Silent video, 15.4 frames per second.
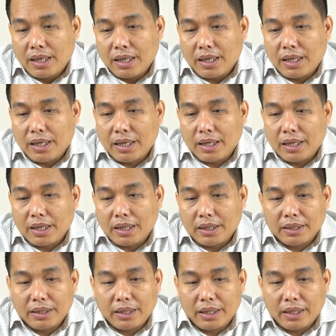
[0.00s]

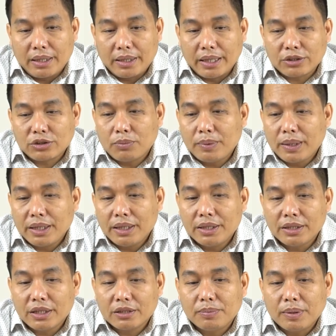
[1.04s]
and rest of the
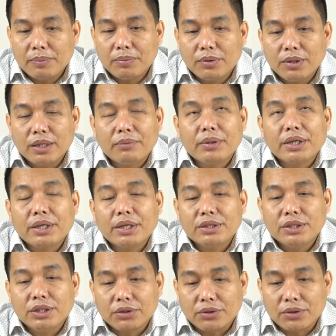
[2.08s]
indigenous people living in the
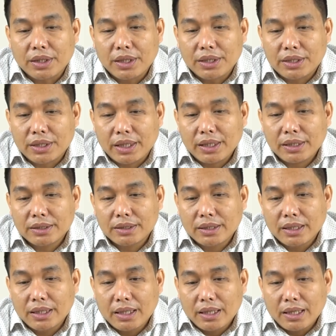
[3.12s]
Chittagong Hill Tracts,
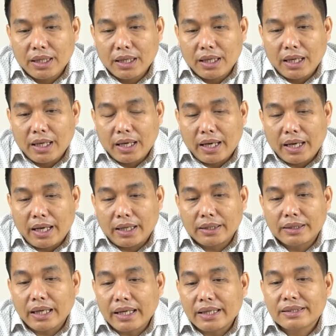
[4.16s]

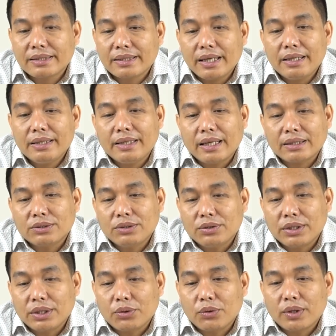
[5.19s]
and the state does
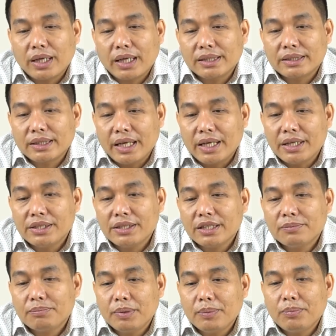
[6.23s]
not recognize
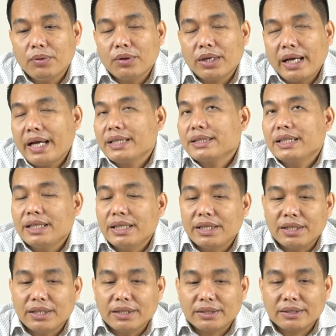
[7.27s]
indigenous people as
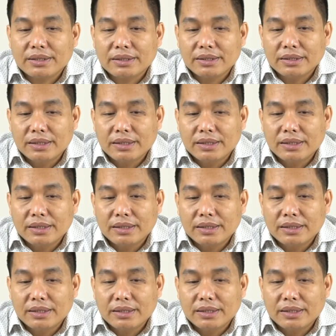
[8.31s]
indigenous.